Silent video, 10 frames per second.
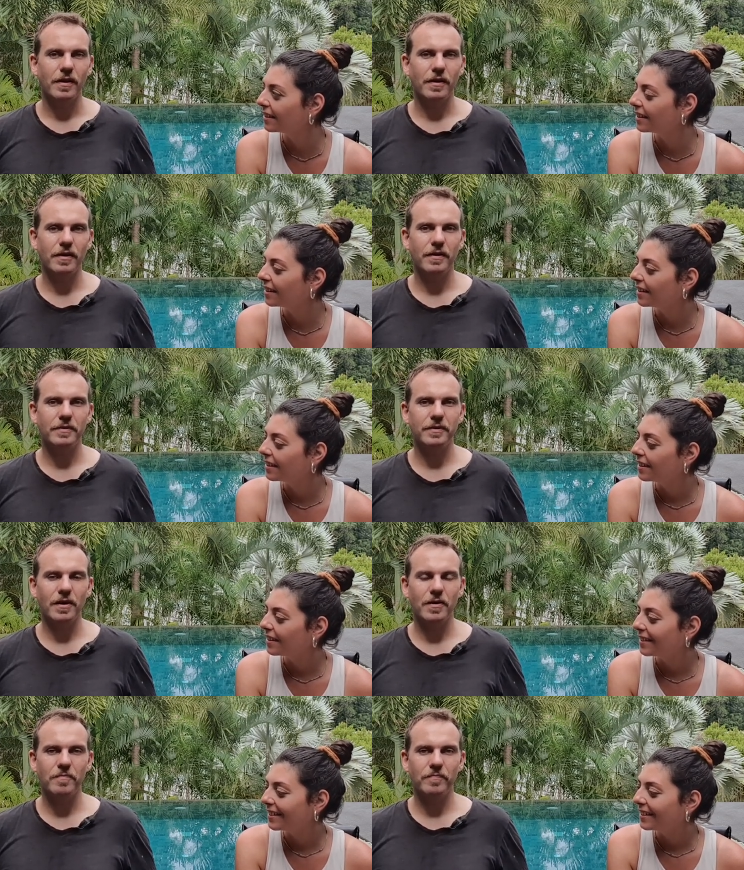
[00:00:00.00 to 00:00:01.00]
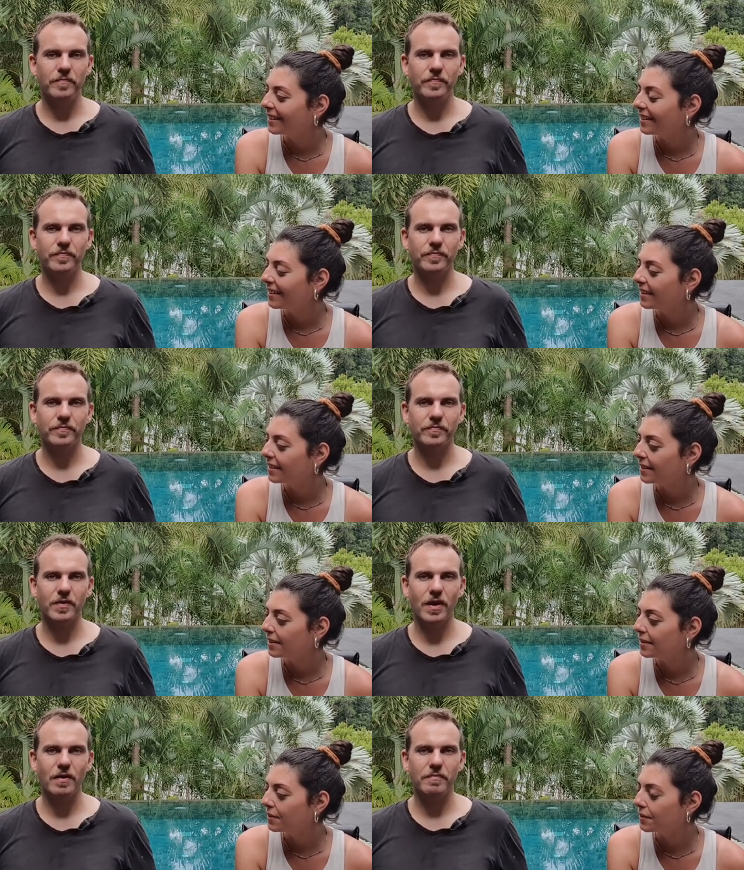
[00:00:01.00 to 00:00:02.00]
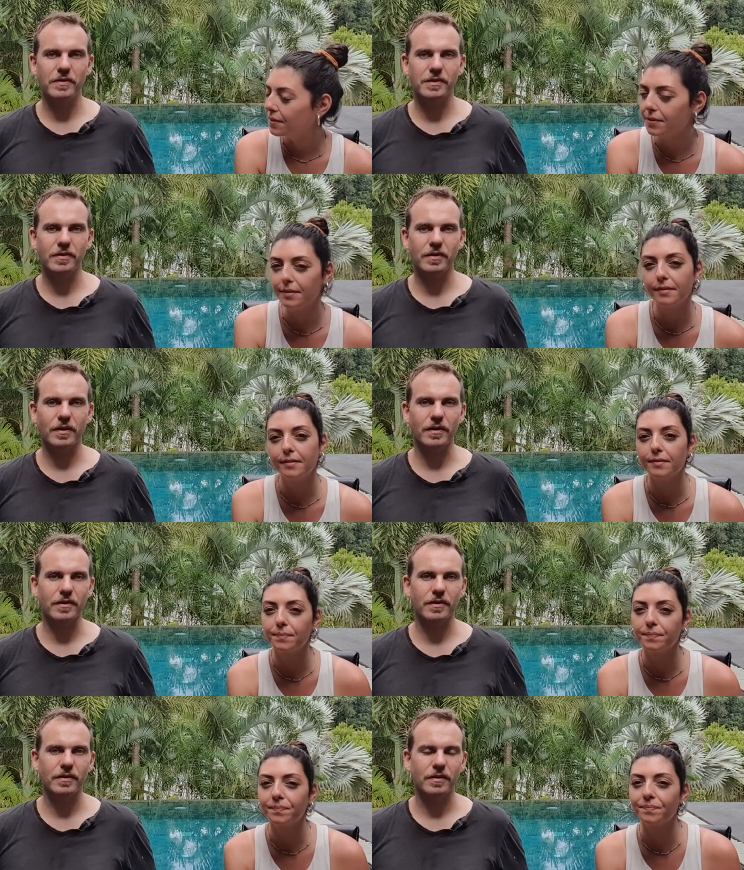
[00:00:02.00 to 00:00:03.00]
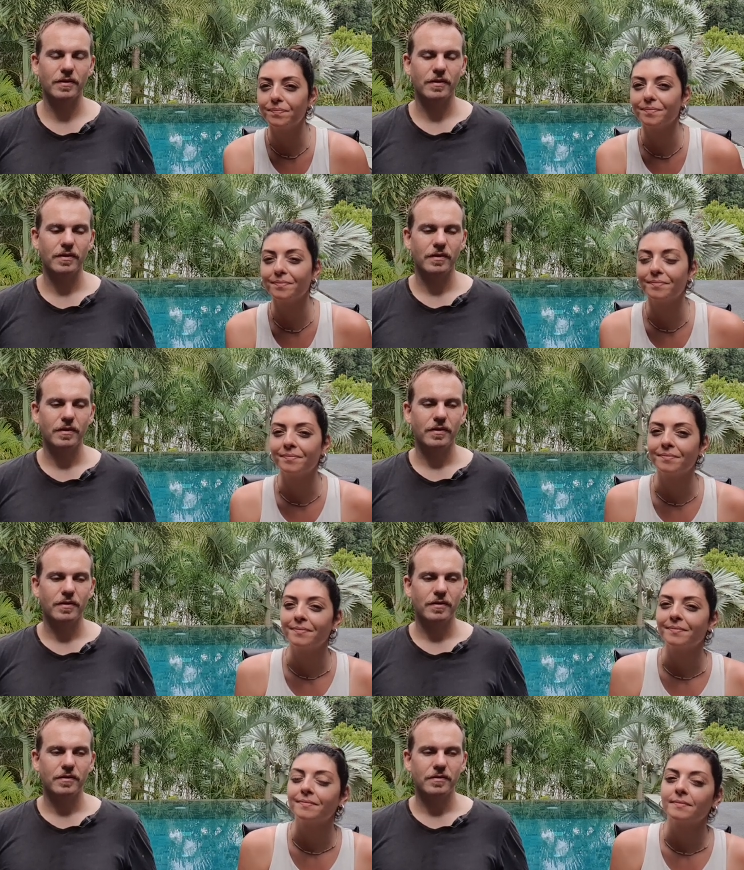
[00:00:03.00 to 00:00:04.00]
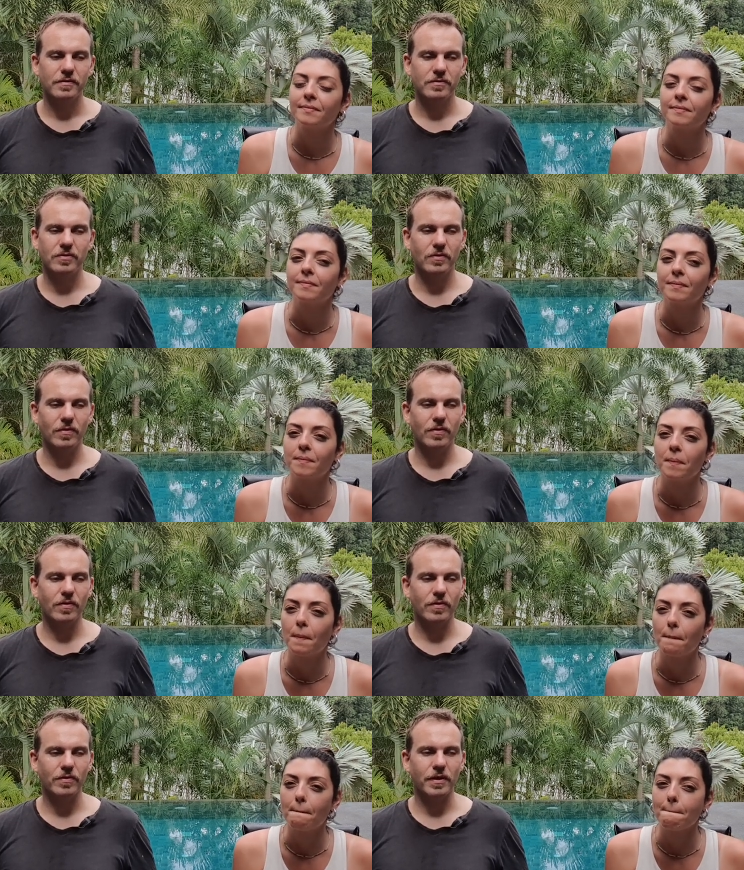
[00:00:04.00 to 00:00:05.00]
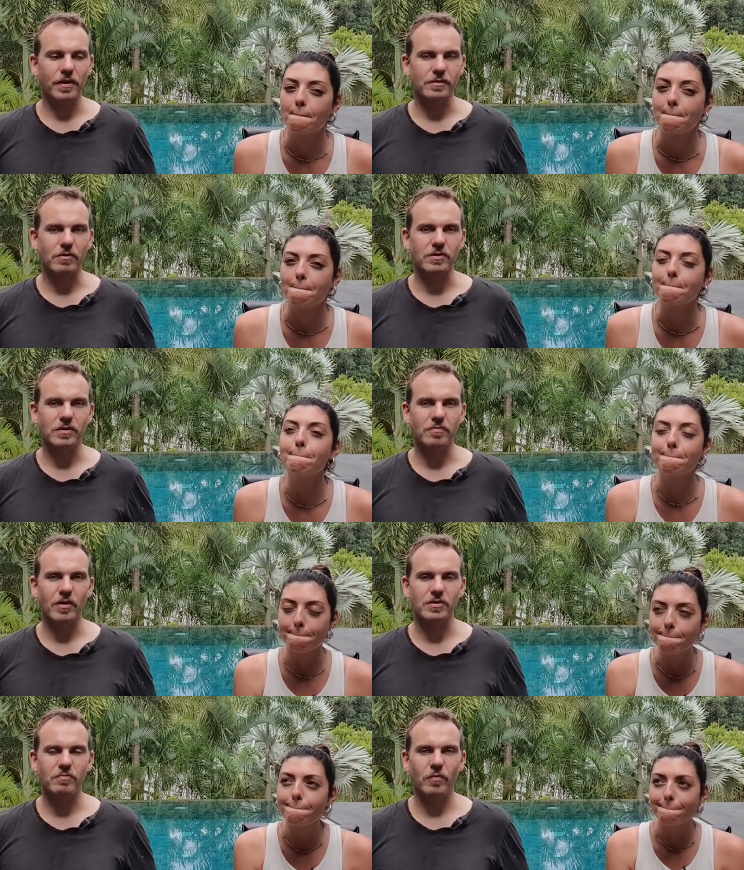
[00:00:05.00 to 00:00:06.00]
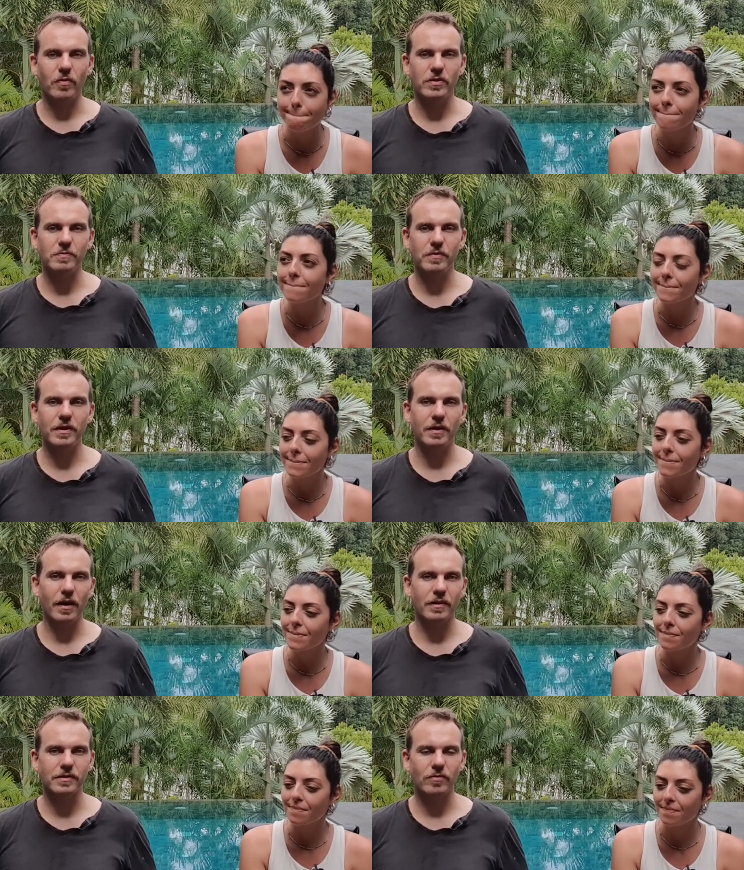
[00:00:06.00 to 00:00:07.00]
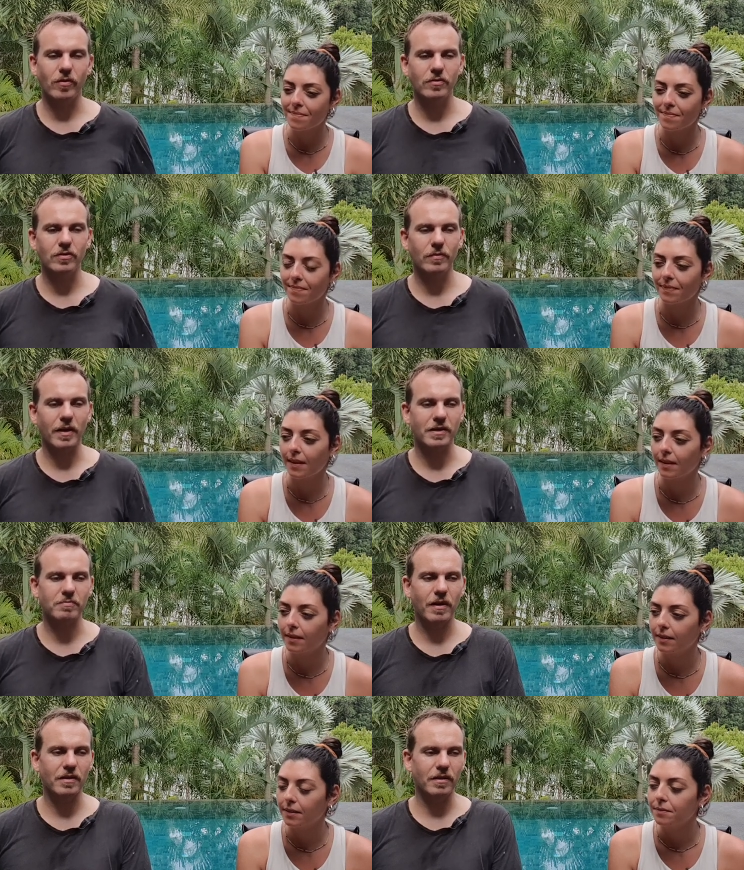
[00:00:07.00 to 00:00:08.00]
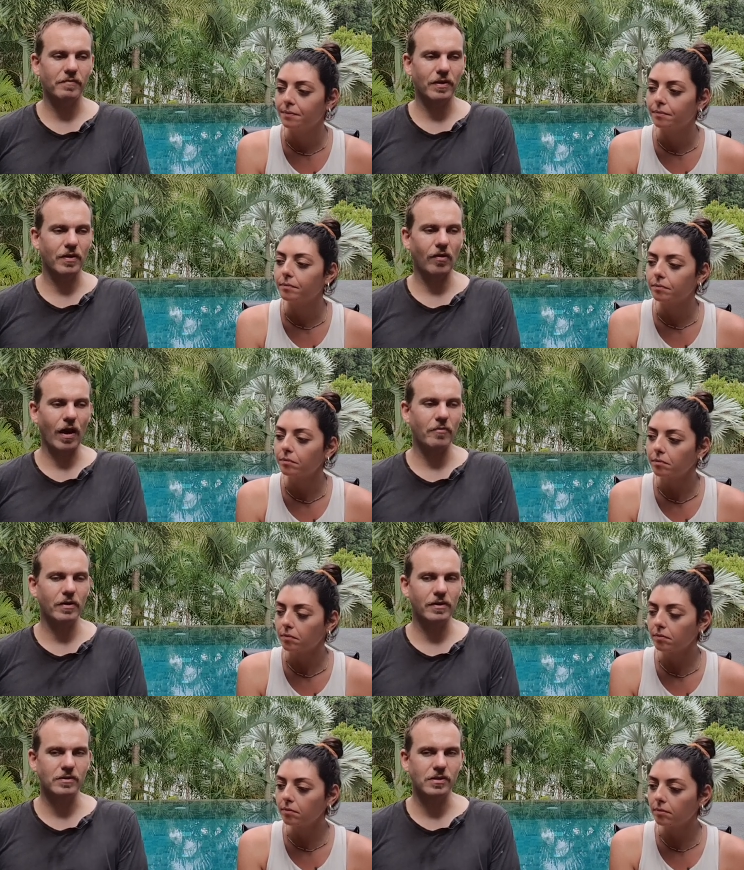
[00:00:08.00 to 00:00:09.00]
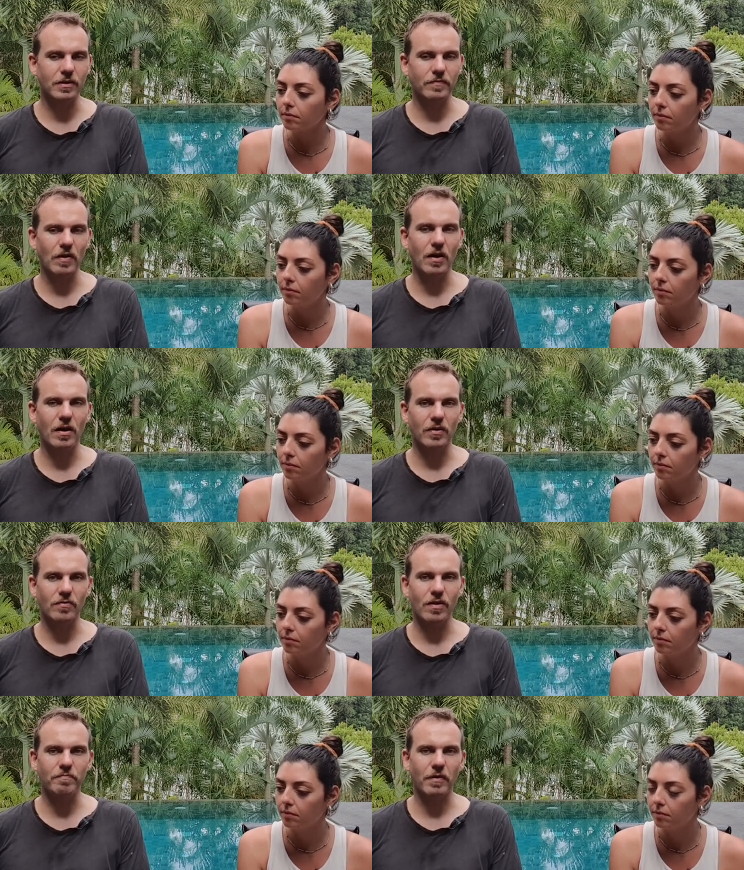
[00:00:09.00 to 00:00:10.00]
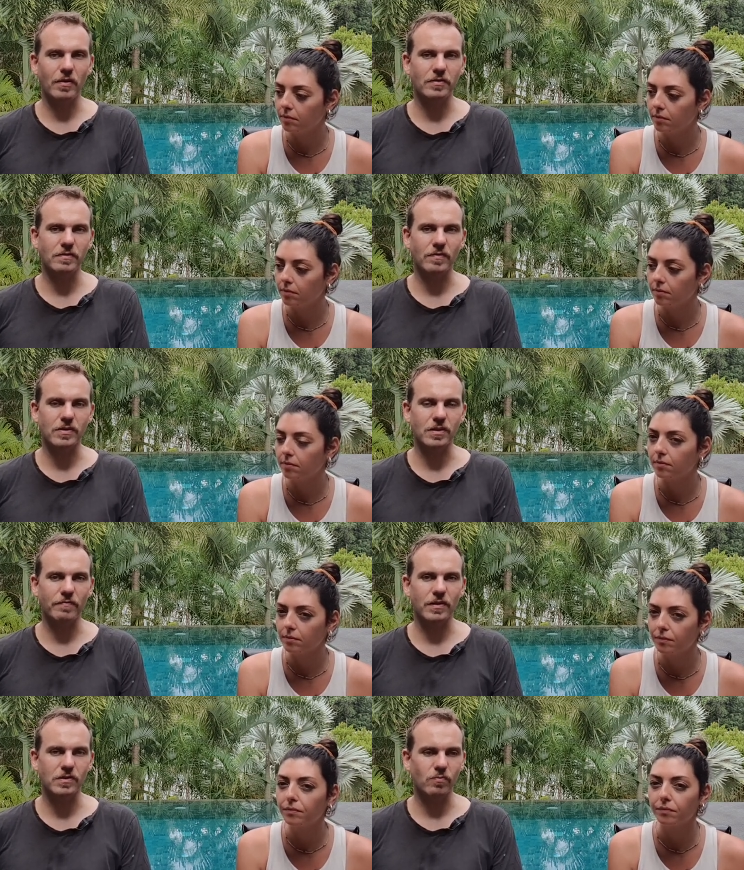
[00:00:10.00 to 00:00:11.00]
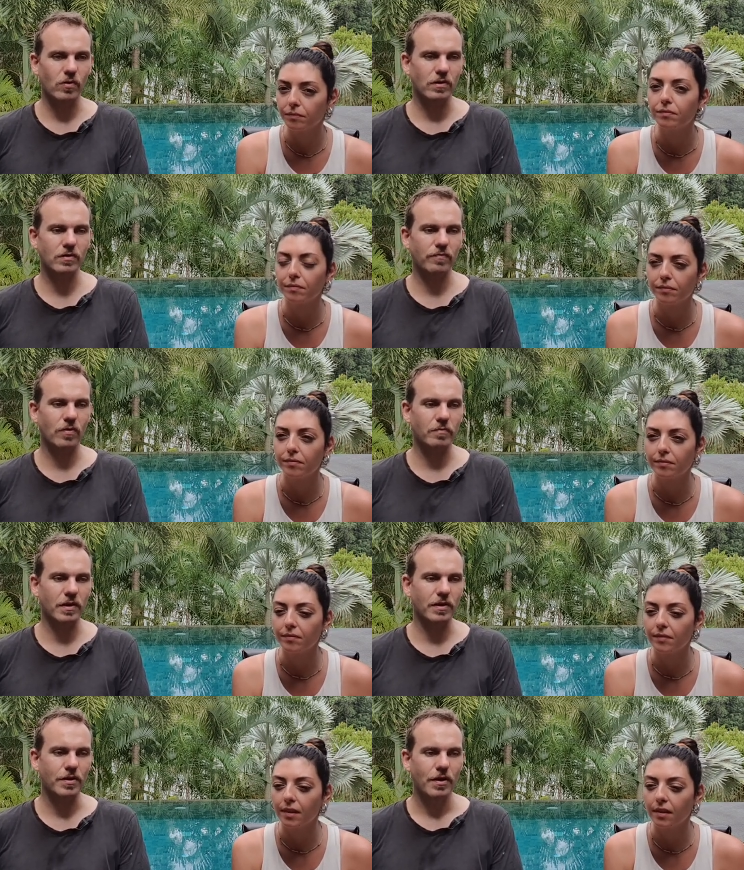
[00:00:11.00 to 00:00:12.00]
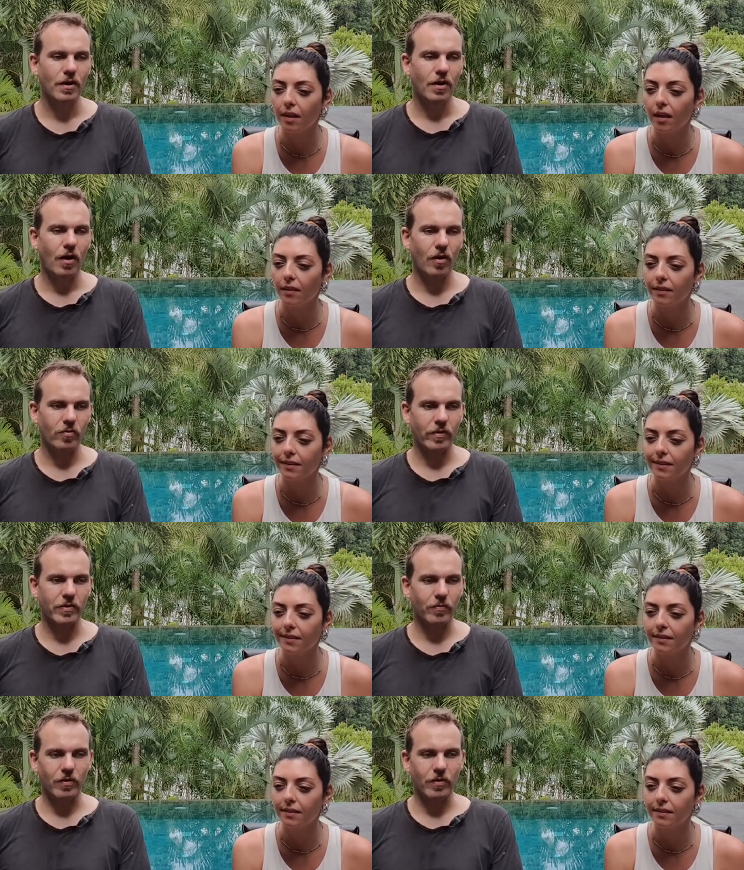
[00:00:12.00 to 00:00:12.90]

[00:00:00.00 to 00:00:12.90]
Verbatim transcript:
Speaker 1: And um, yeah, basically like do the local thing as much as mm-hmm, possible. Whereas mm-hmm. me, as a long-term expat living here, I want to achieve a great balance of the stuff that's worked for me yeah. all around the